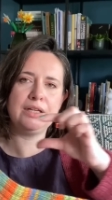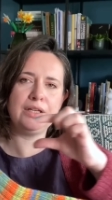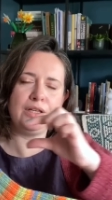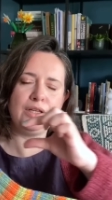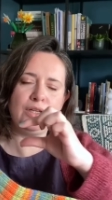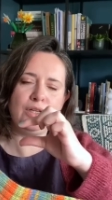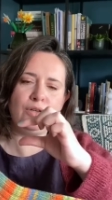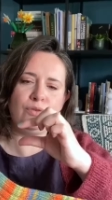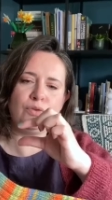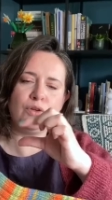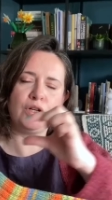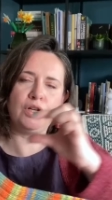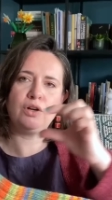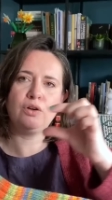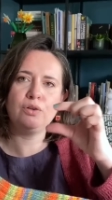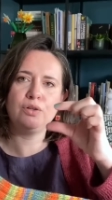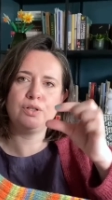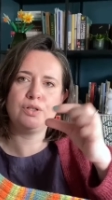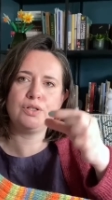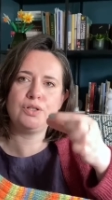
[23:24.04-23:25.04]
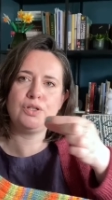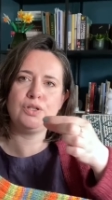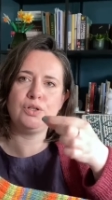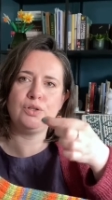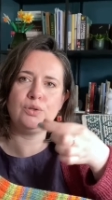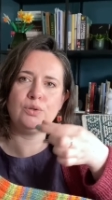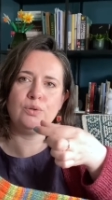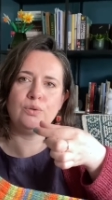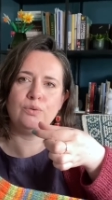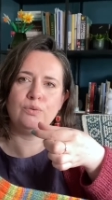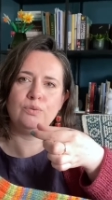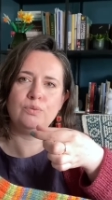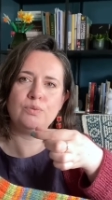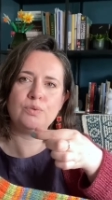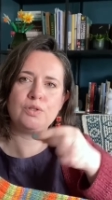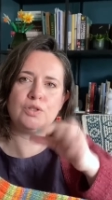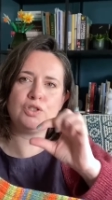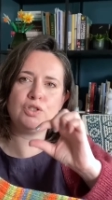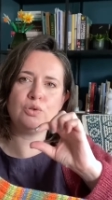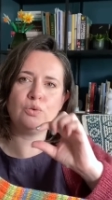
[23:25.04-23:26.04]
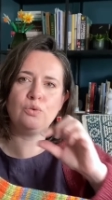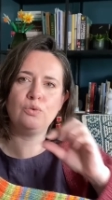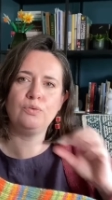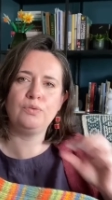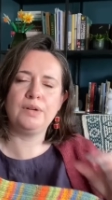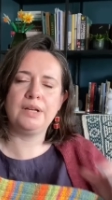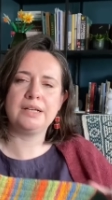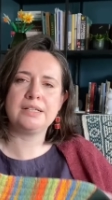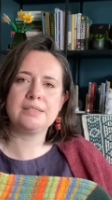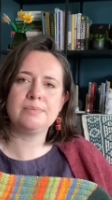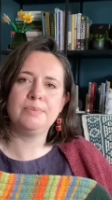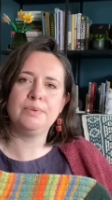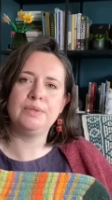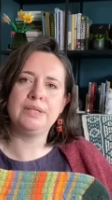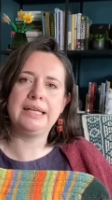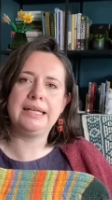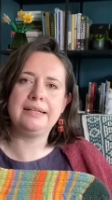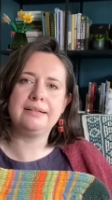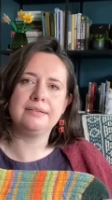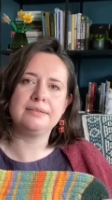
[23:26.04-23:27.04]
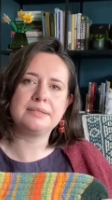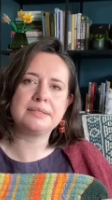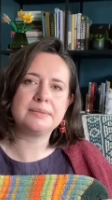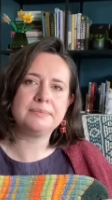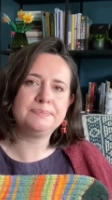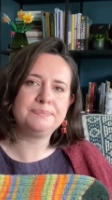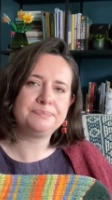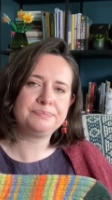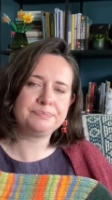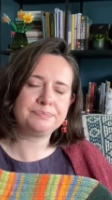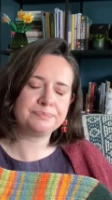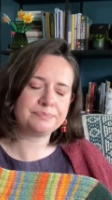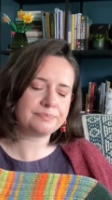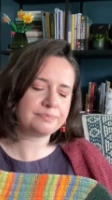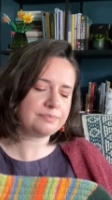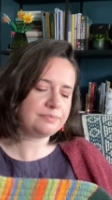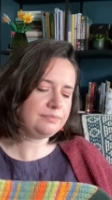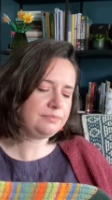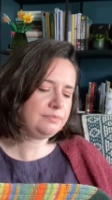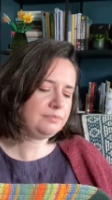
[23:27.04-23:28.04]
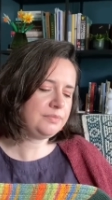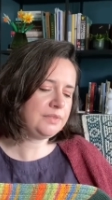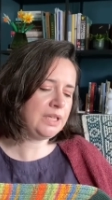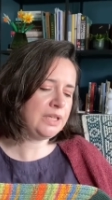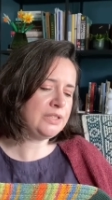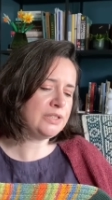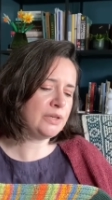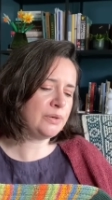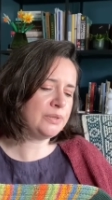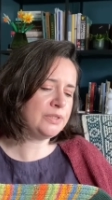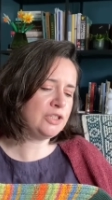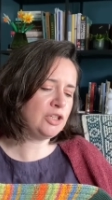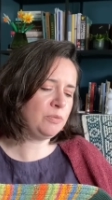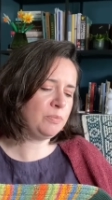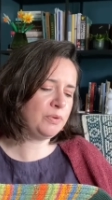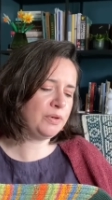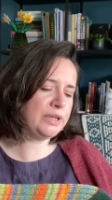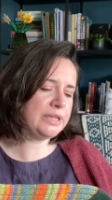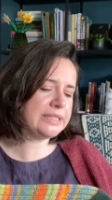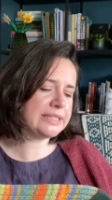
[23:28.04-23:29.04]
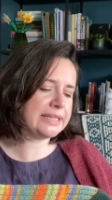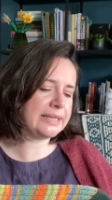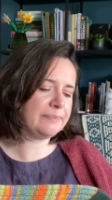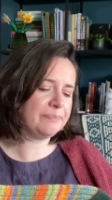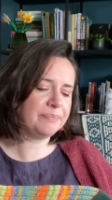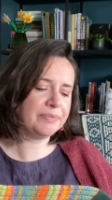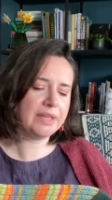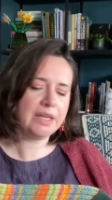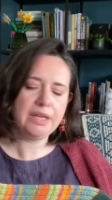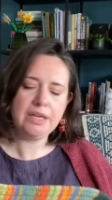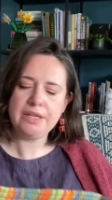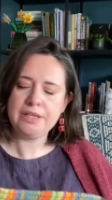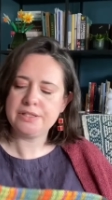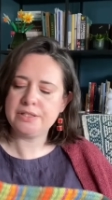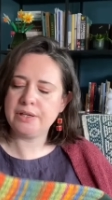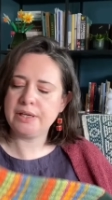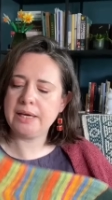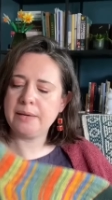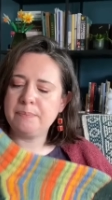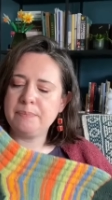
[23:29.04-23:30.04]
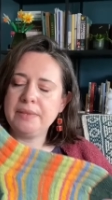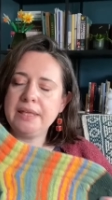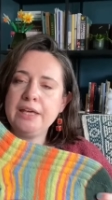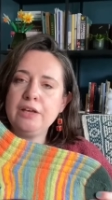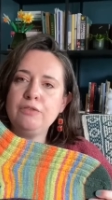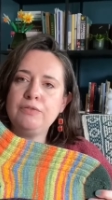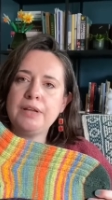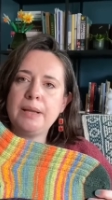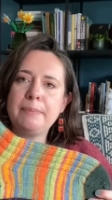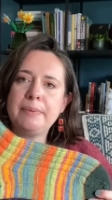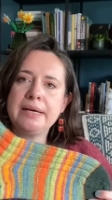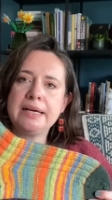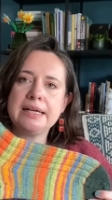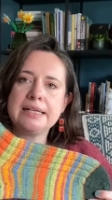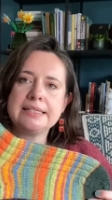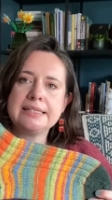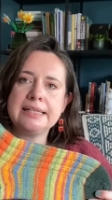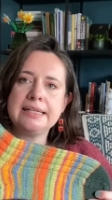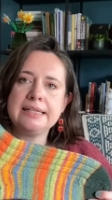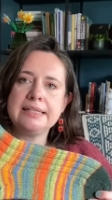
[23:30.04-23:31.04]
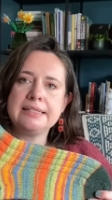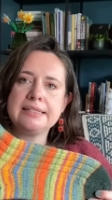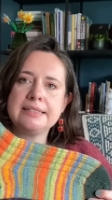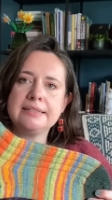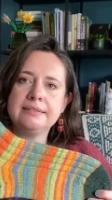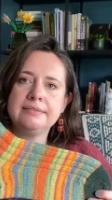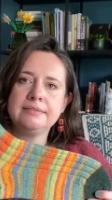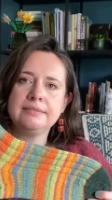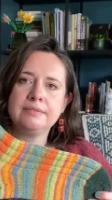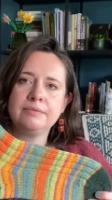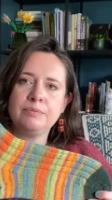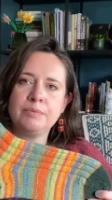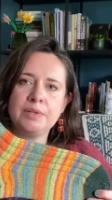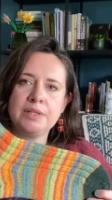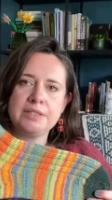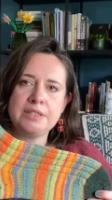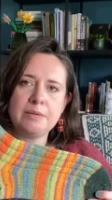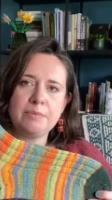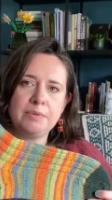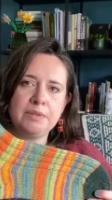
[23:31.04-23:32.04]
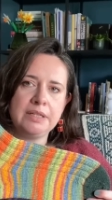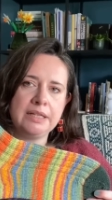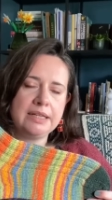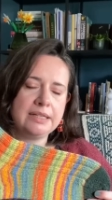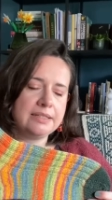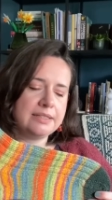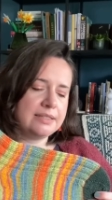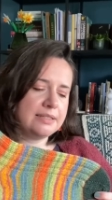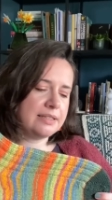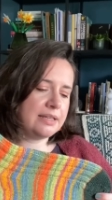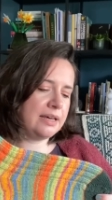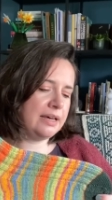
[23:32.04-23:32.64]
you've got it on 2 short flexible needles. So it's super easy. So yeah, heel flap and gusset with a double knit